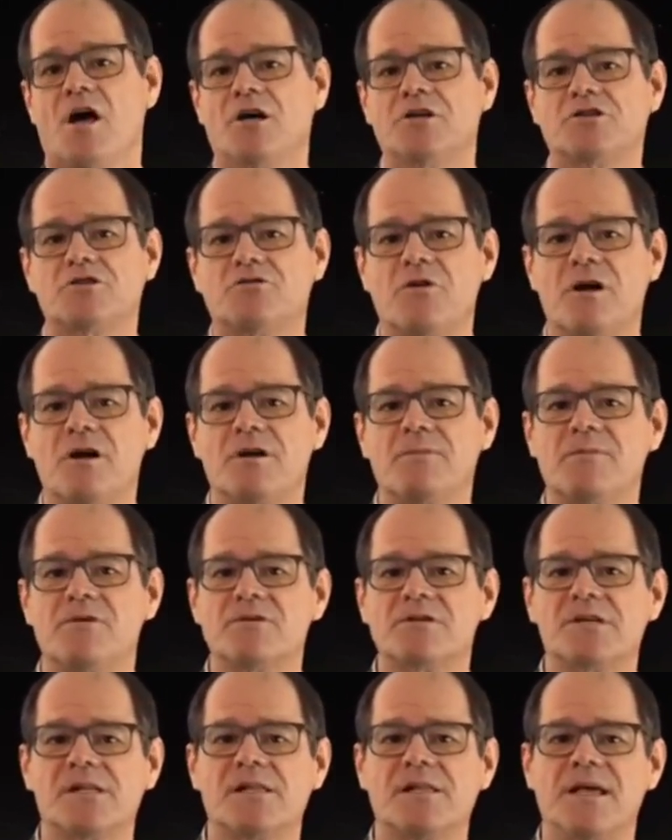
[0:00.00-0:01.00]

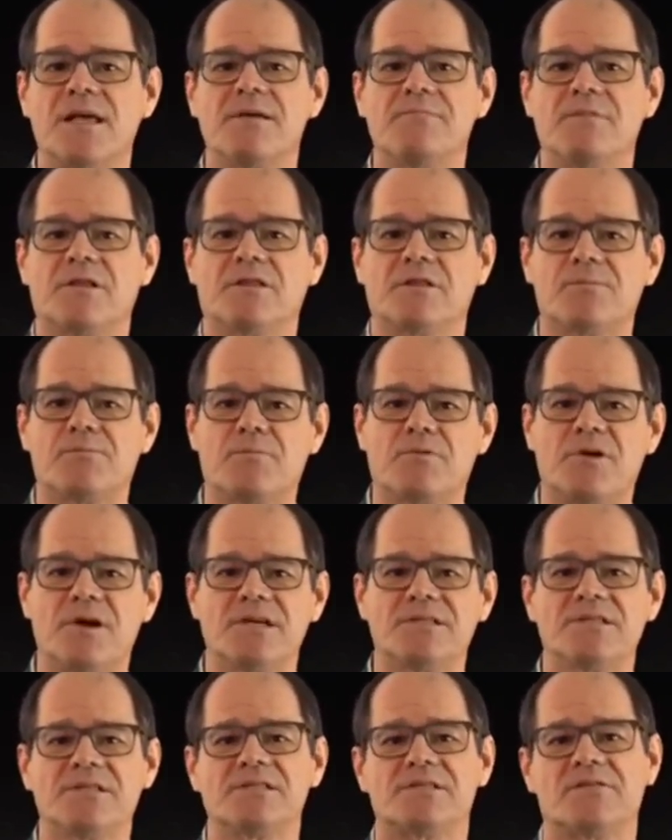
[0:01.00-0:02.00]
Astronomers claim that the
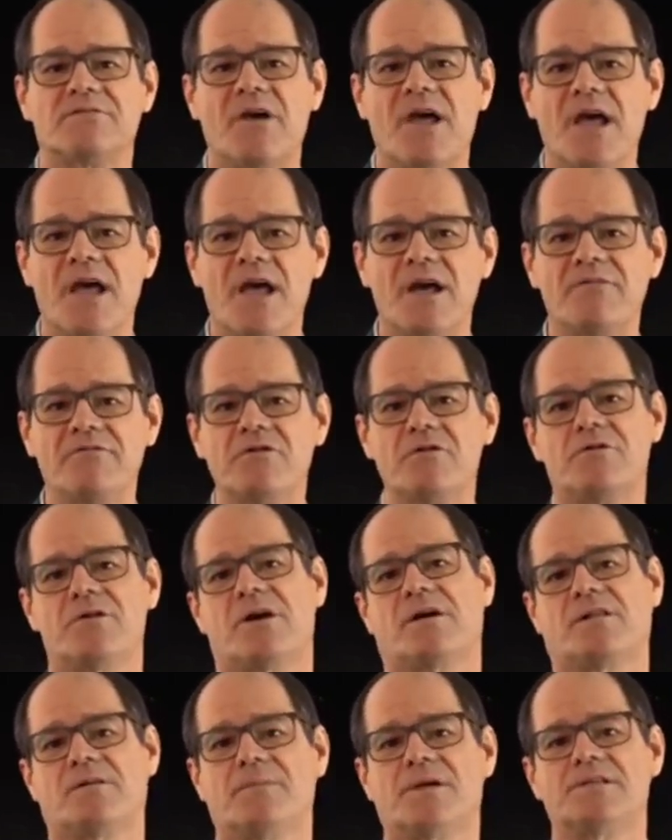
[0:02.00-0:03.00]
presence of
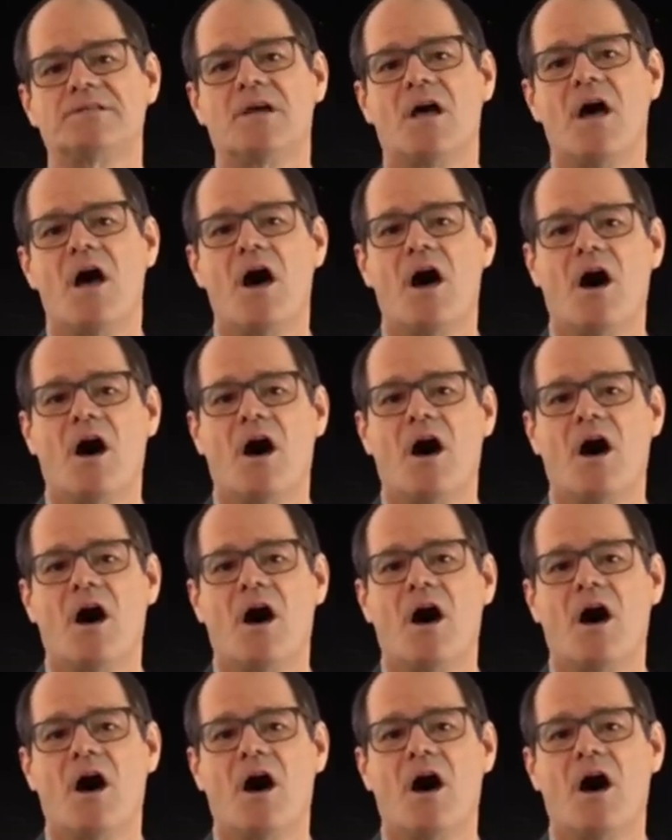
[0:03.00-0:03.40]
heavier elements